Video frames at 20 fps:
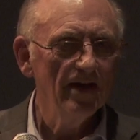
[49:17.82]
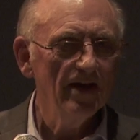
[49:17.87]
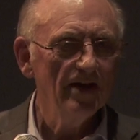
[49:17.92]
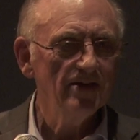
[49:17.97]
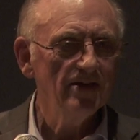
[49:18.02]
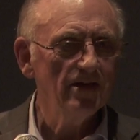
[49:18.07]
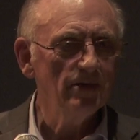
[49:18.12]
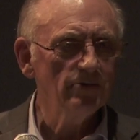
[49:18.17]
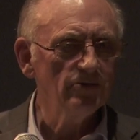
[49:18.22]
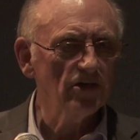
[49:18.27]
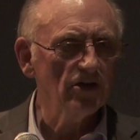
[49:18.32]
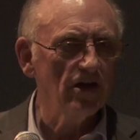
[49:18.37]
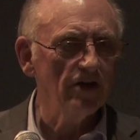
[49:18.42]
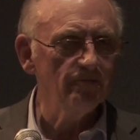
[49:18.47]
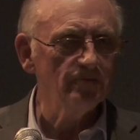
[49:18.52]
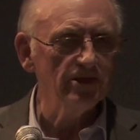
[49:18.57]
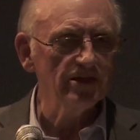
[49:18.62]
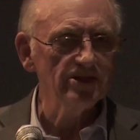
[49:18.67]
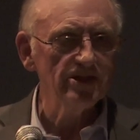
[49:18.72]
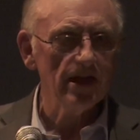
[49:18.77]
Here was a
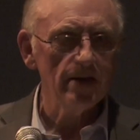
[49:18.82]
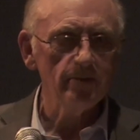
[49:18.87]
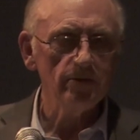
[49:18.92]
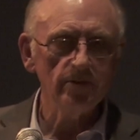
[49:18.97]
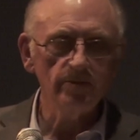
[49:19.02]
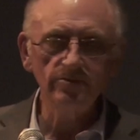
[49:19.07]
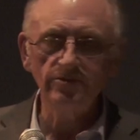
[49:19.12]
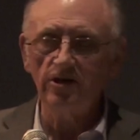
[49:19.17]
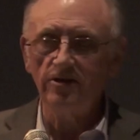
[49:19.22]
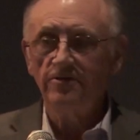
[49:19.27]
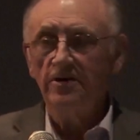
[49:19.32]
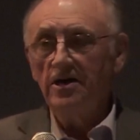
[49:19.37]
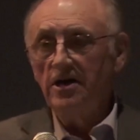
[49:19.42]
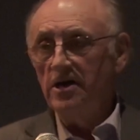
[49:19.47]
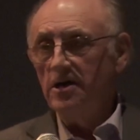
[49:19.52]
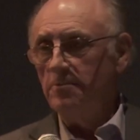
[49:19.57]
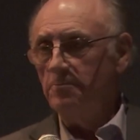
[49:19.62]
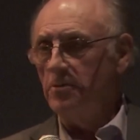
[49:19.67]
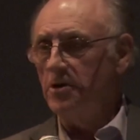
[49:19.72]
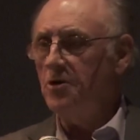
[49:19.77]
government examining himself.
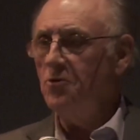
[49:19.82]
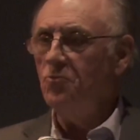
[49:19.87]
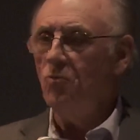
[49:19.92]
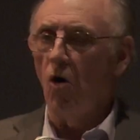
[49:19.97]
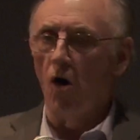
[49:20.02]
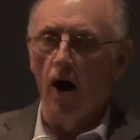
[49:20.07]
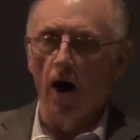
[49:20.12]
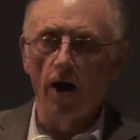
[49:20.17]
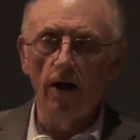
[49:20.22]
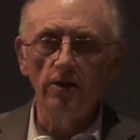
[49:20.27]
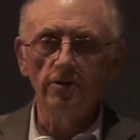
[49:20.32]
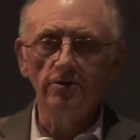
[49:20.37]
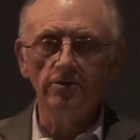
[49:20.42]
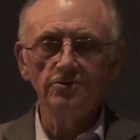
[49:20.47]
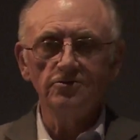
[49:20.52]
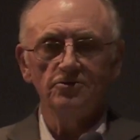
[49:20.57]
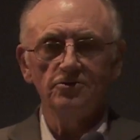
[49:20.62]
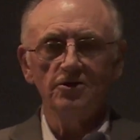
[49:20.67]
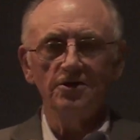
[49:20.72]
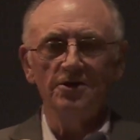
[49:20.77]
Meanwhile,
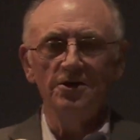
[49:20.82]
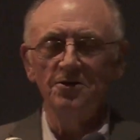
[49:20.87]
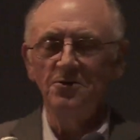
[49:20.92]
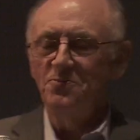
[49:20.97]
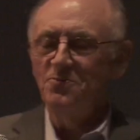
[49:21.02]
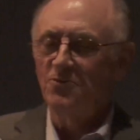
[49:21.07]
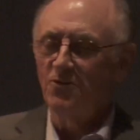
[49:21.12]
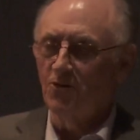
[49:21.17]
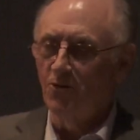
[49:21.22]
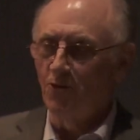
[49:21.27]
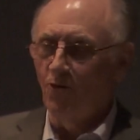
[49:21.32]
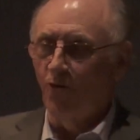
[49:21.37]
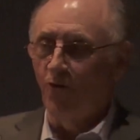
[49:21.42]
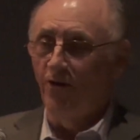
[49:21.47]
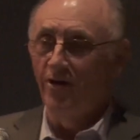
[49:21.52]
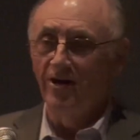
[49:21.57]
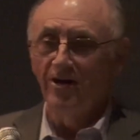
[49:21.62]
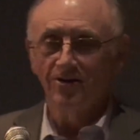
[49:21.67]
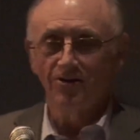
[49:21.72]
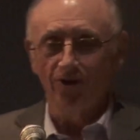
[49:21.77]

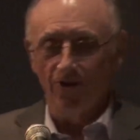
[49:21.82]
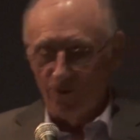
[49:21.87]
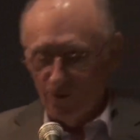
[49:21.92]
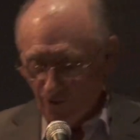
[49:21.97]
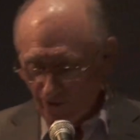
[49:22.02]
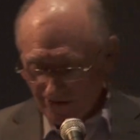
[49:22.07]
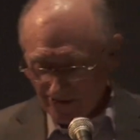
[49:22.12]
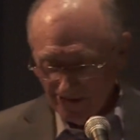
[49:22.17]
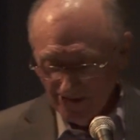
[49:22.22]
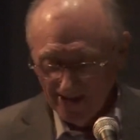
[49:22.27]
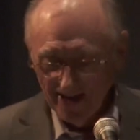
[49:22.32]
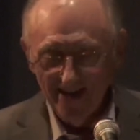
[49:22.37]
the